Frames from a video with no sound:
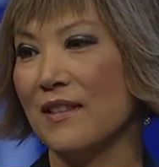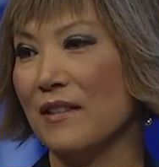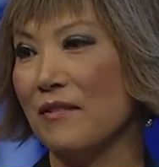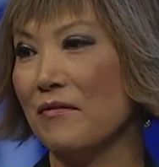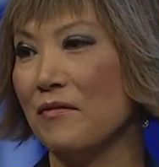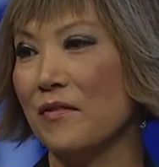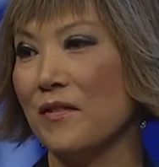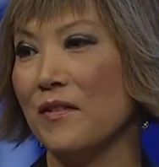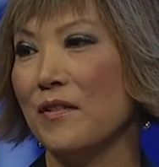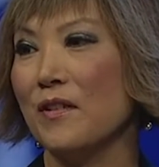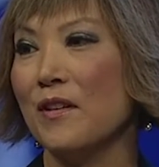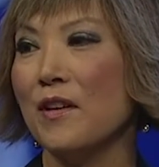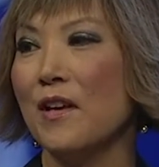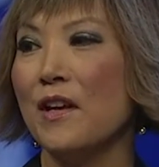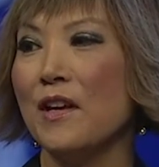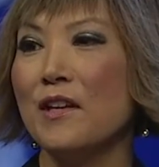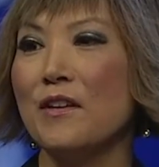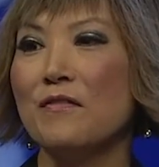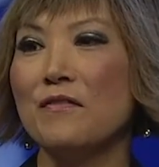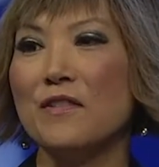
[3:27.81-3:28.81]

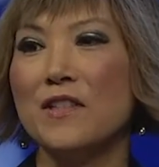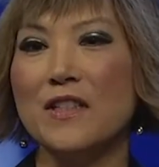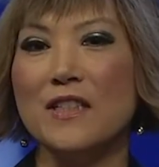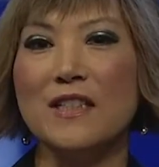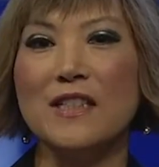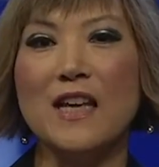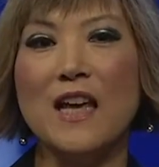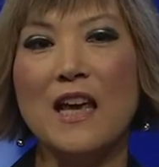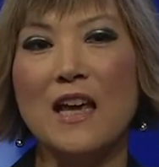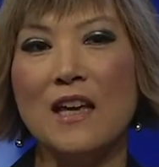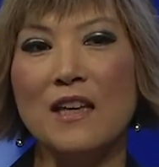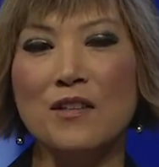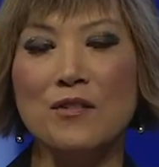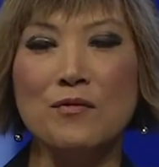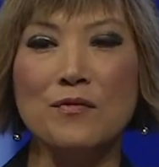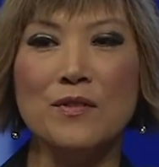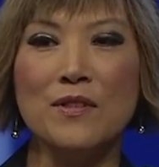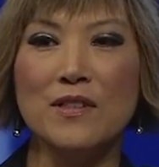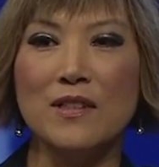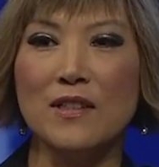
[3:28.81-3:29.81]
If today
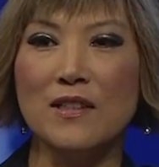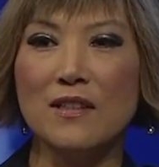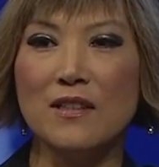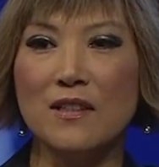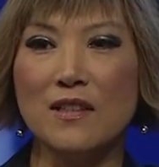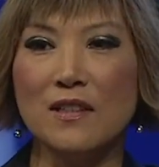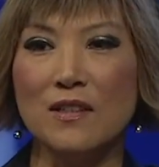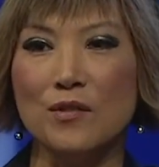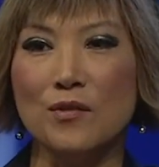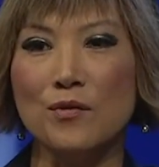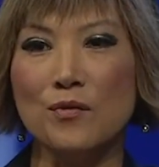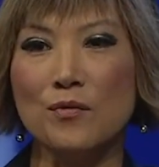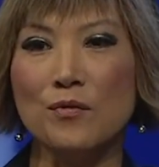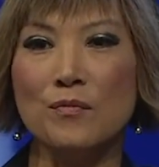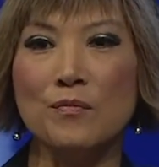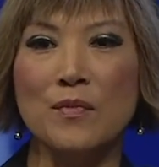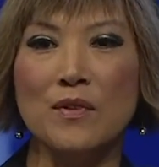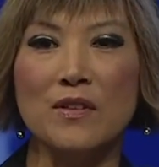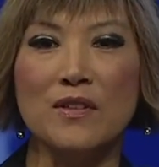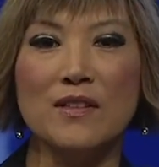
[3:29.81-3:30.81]
you see the
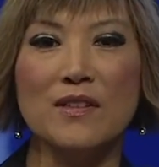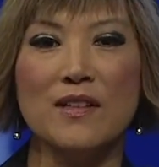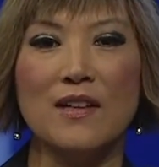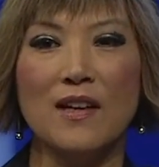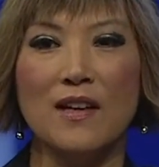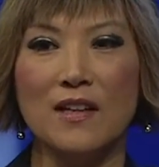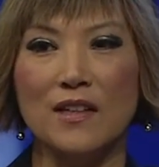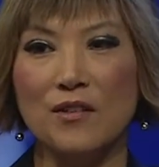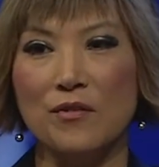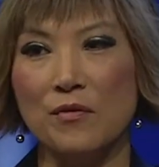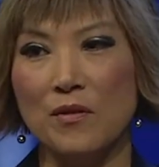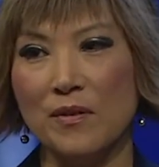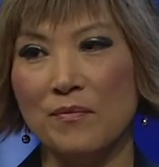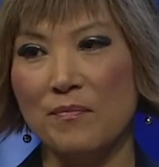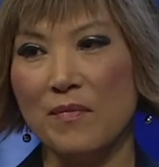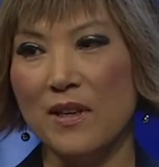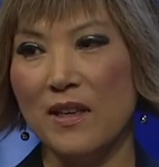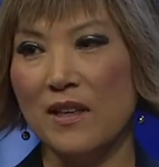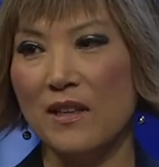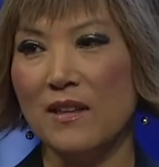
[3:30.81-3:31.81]
consumers like you and
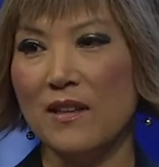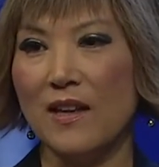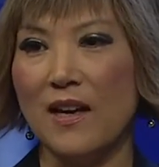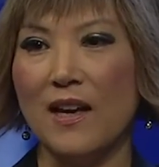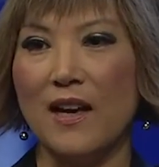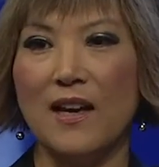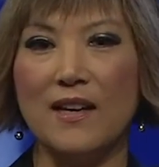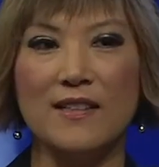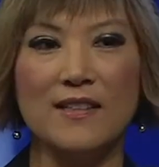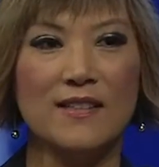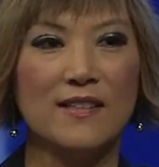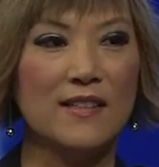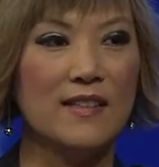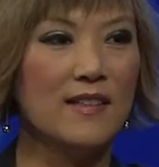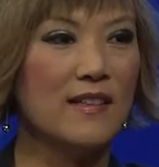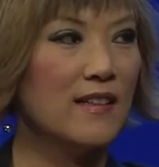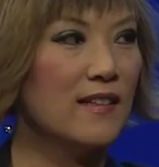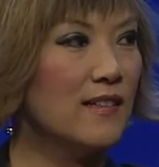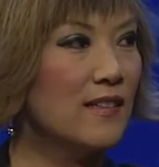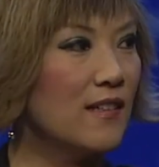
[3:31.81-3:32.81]
me, that I see
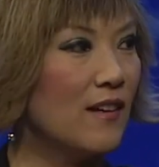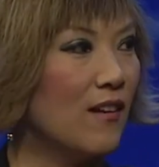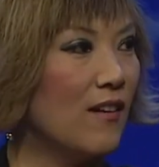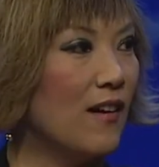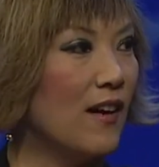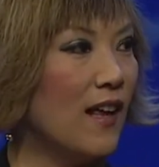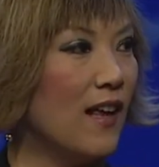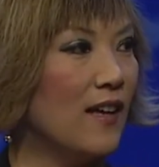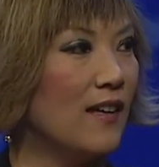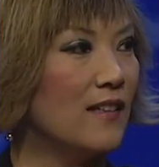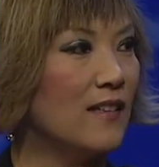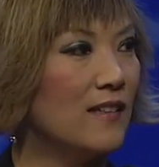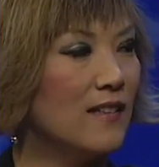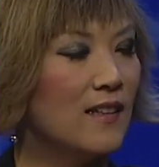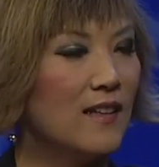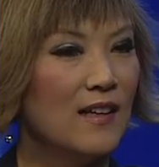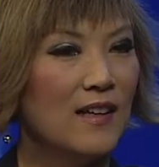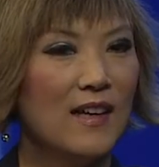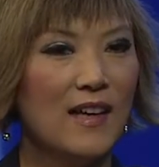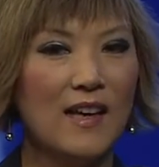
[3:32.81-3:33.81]
it online
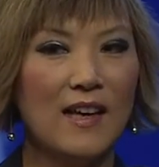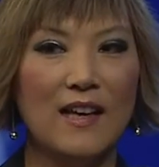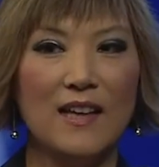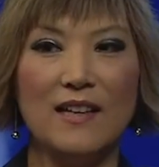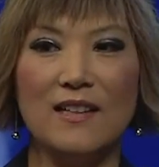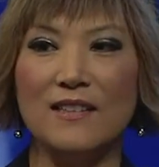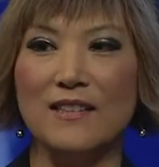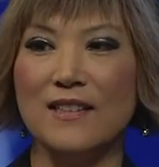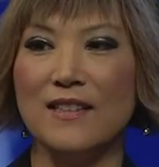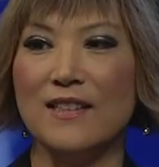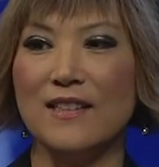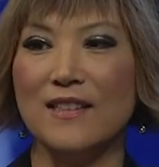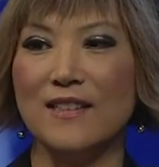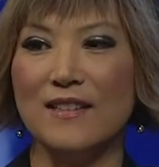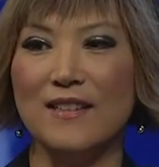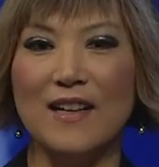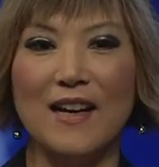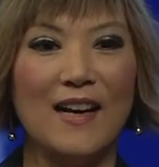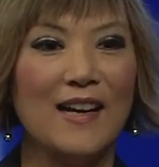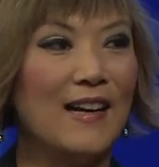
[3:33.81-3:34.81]
and
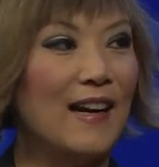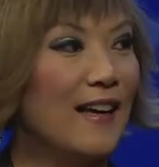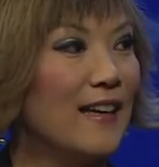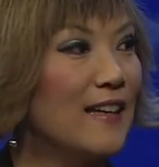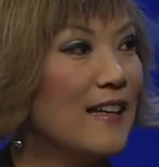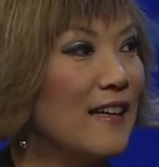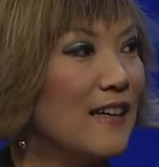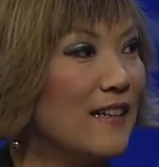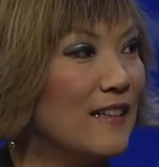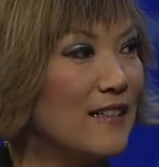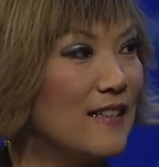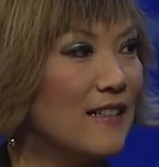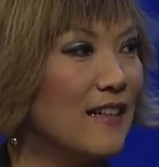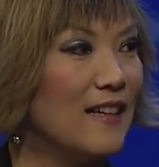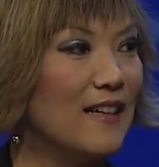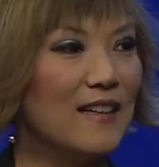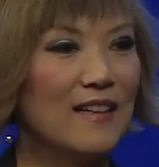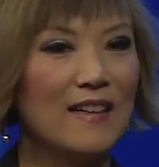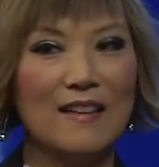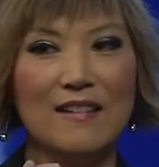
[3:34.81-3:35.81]
I like it,
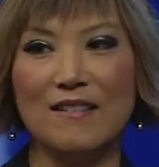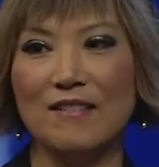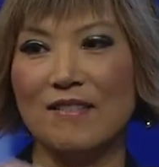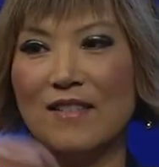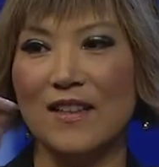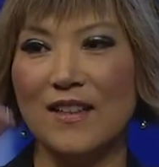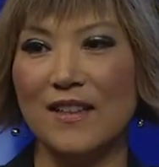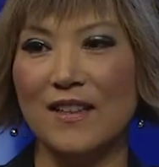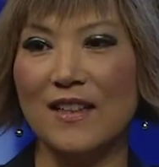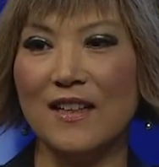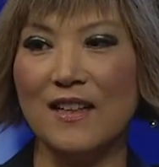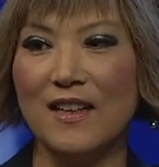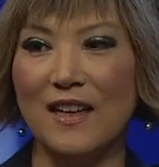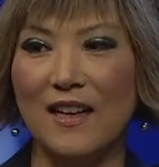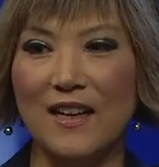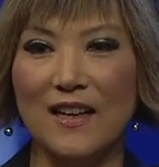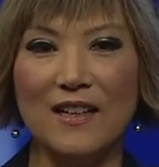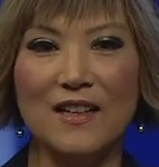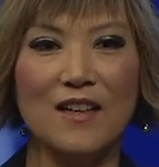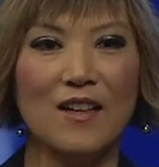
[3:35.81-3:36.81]
I can click
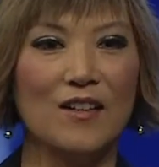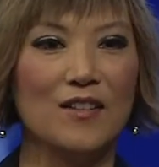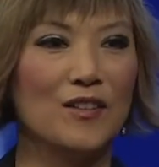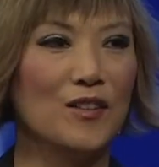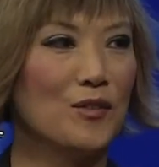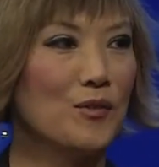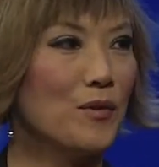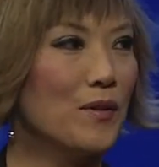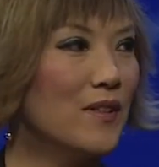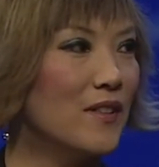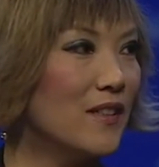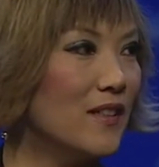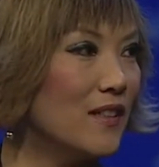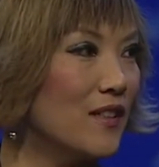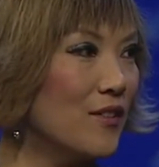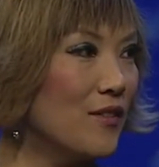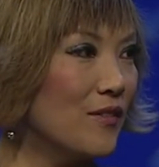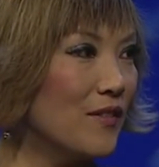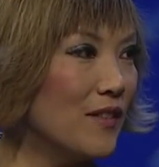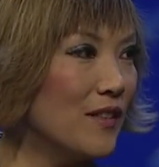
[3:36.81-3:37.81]
like on the
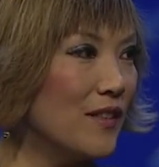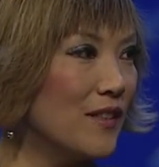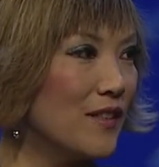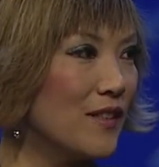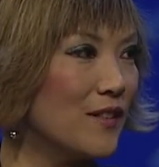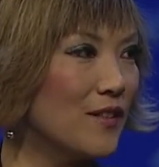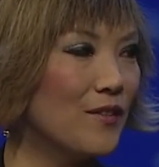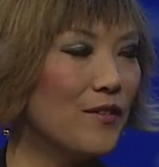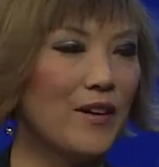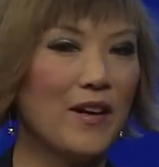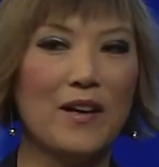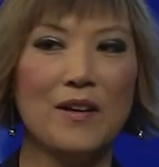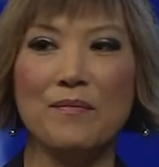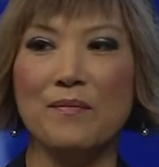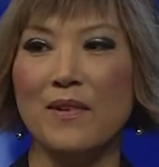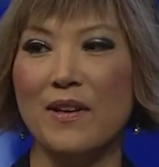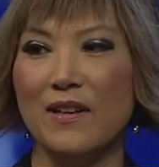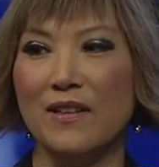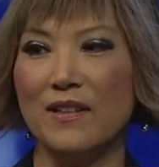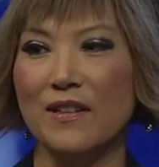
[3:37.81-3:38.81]
Twitters or
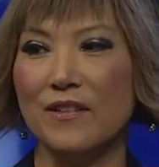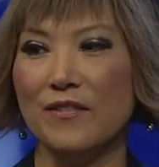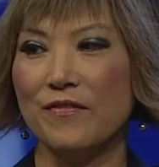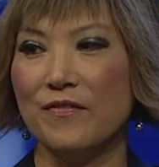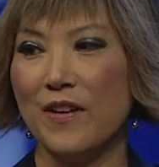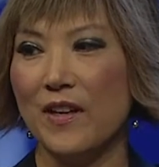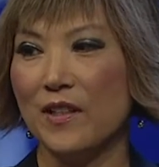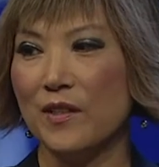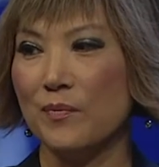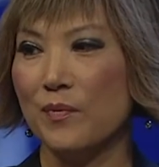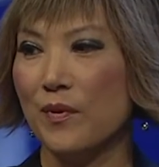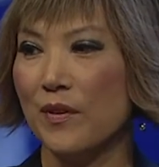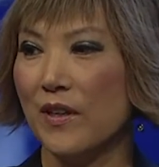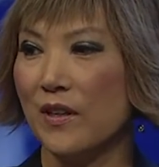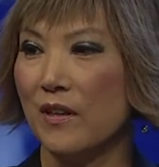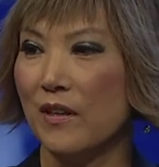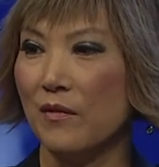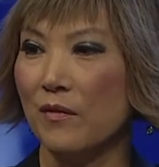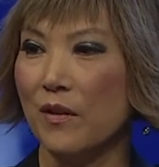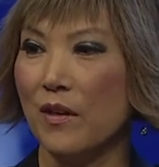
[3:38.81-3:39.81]
Instagram and
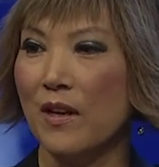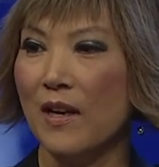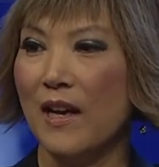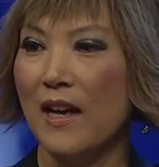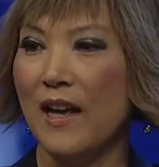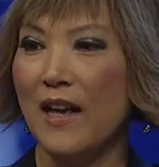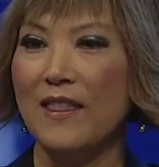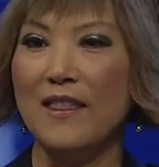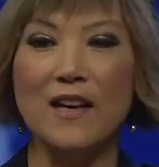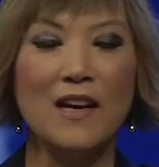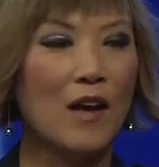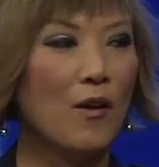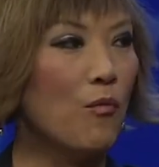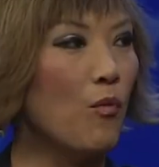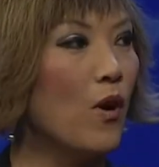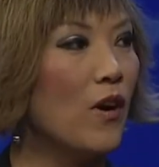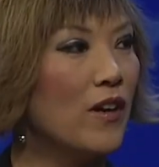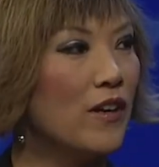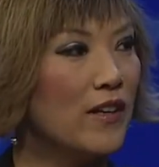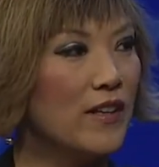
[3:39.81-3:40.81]
Facebook, and then I
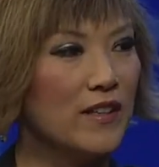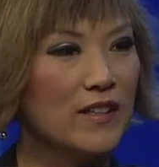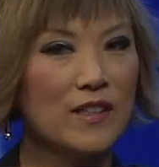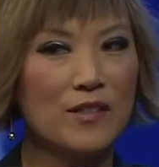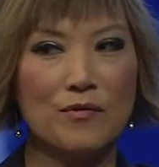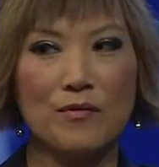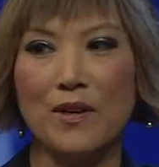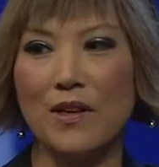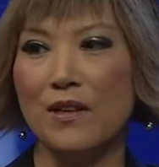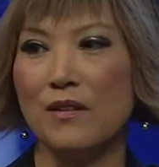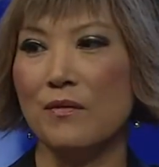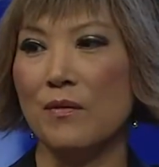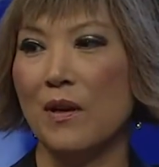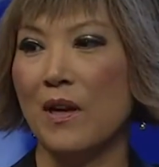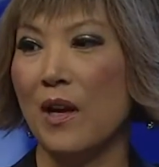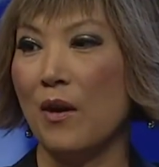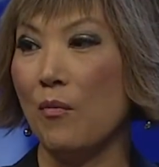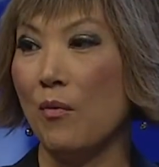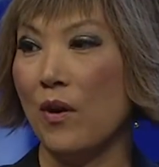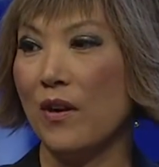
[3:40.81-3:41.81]
want it, right? When
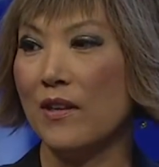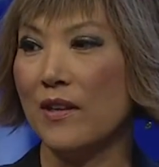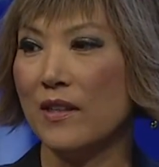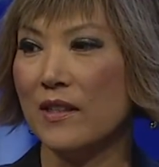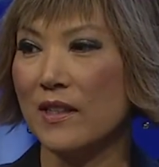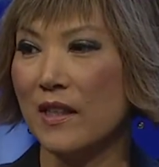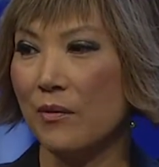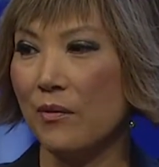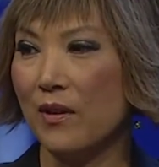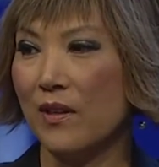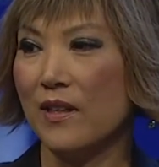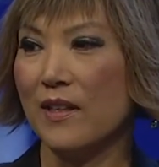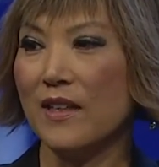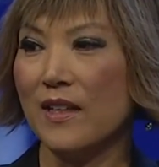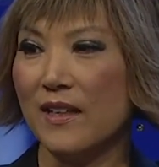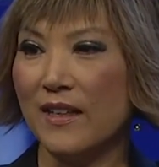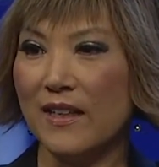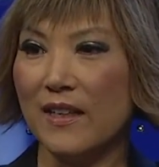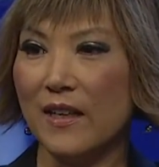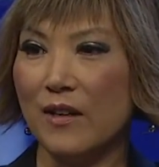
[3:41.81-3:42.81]
I want it, I want to
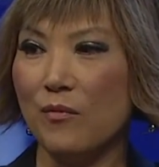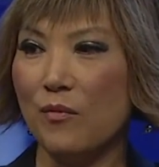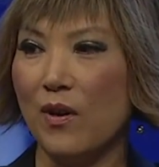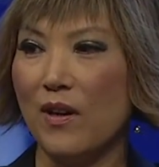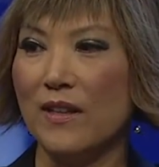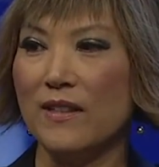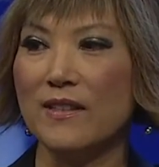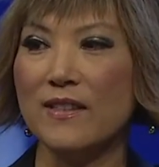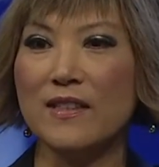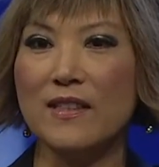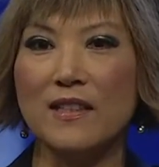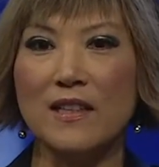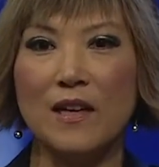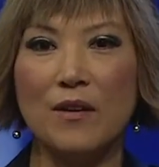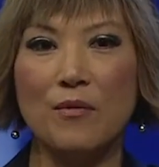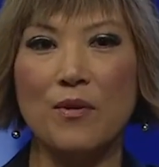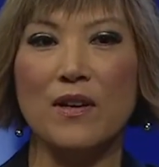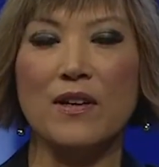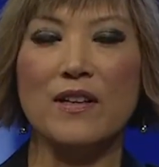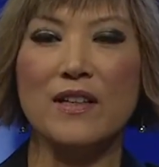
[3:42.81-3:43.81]
click it once and I
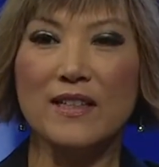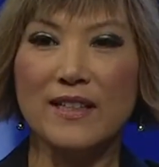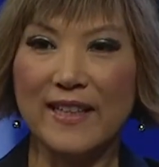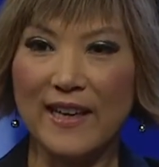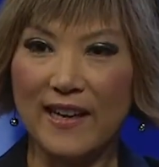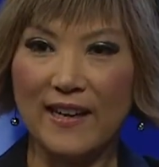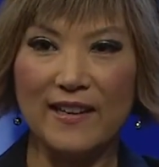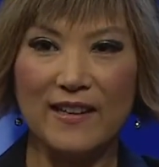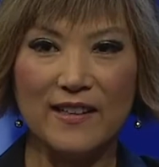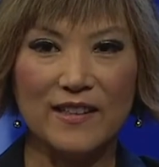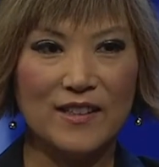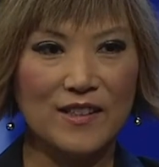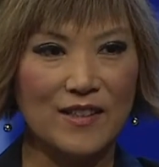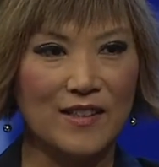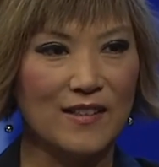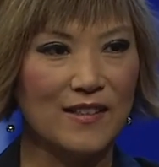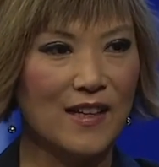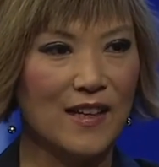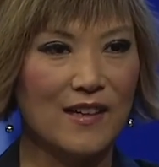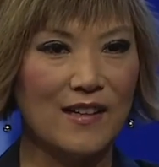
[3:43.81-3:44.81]
want to get it,
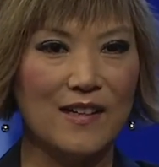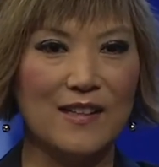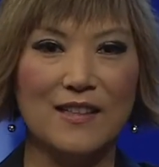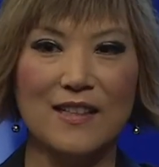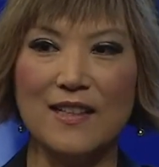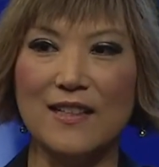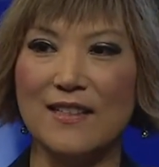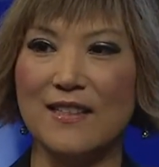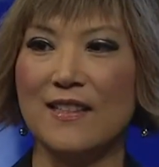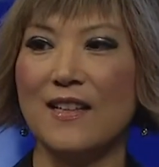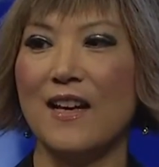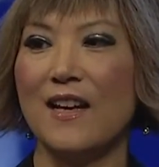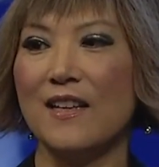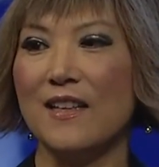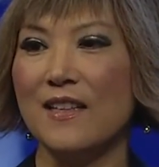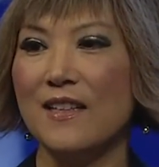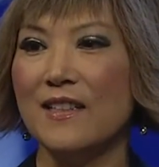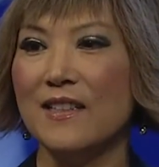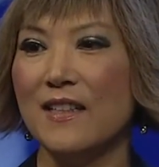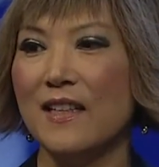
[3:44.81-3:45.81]
and it's that
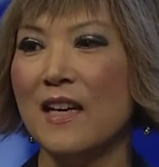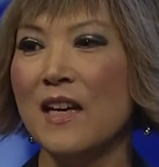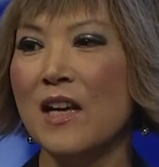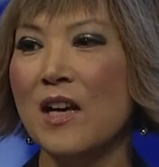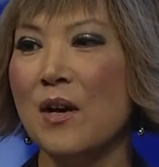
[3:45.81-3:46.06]
easy.